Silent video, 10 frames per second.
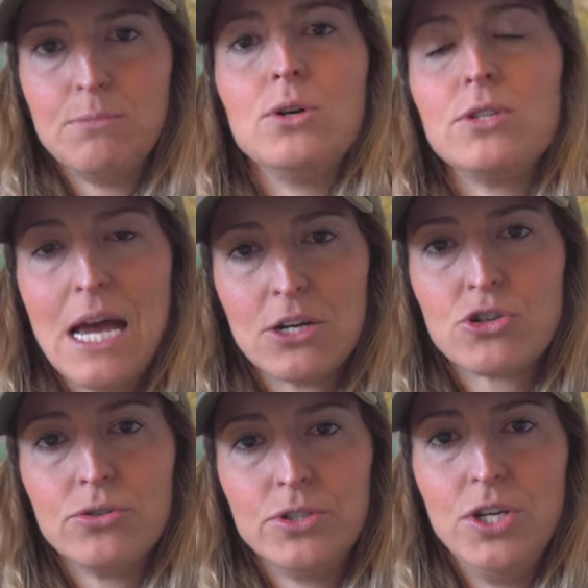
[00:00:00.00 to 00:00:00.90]
most
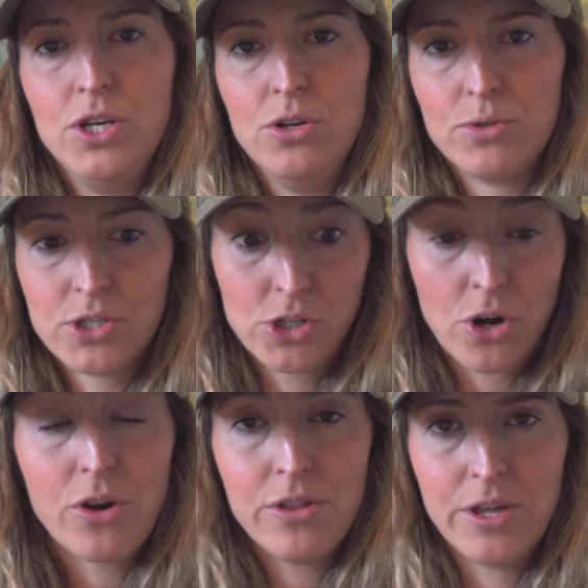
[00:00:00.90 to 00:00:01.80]
natural to you,
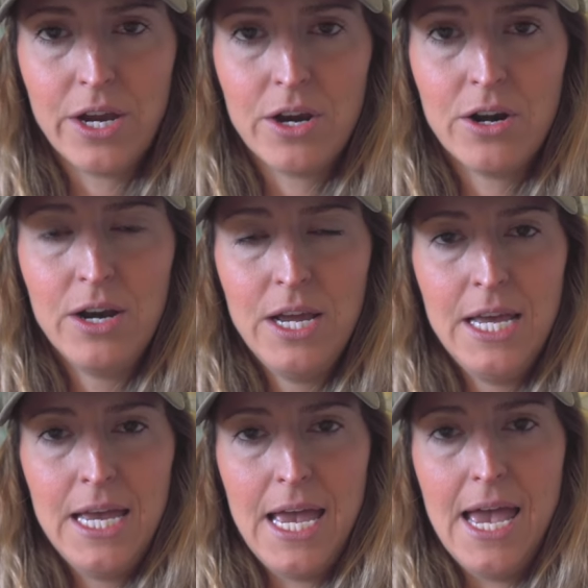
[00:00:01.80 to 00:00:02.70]
start there
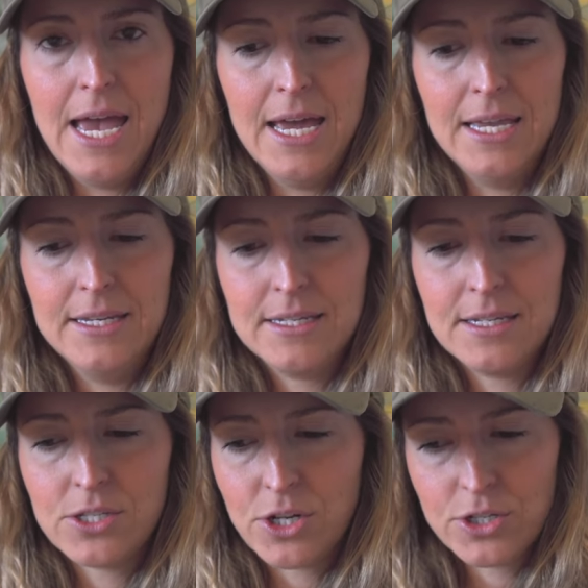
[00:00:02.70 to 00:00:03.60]
and
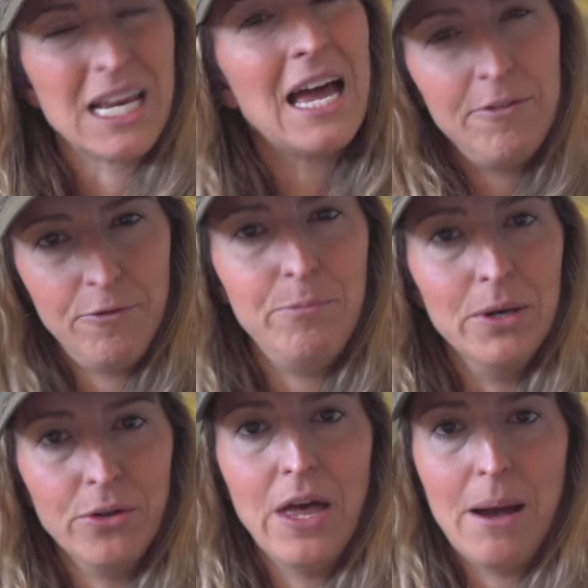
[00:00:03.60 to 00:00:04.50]
start to kind of
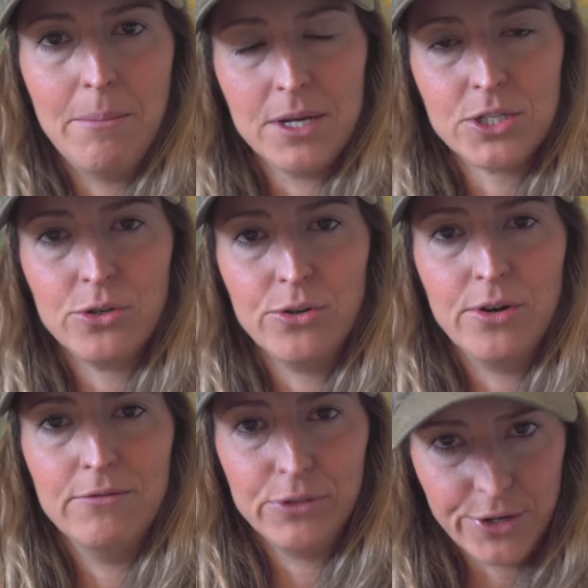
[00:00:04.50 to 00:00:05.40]
build that muscle
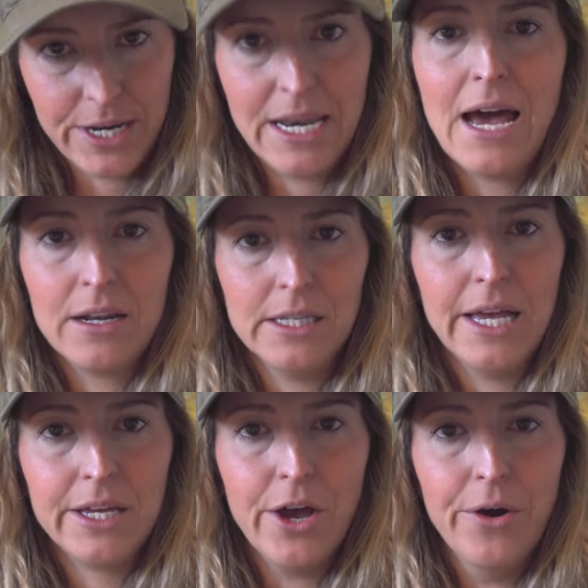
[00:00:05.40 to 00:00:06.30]
of learning how to
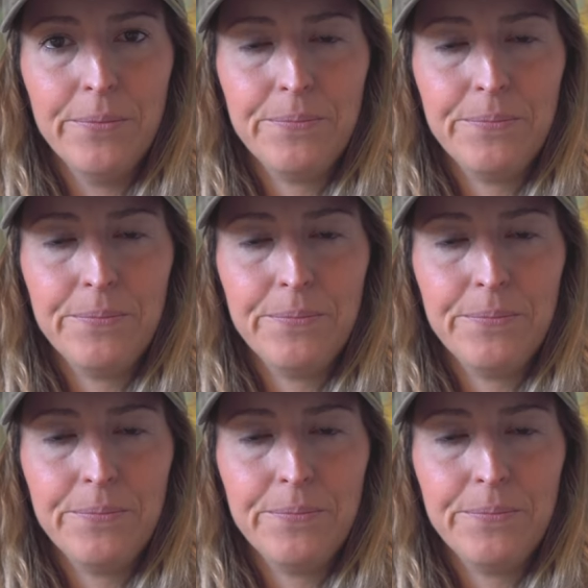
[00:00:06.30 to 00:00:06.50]
let go.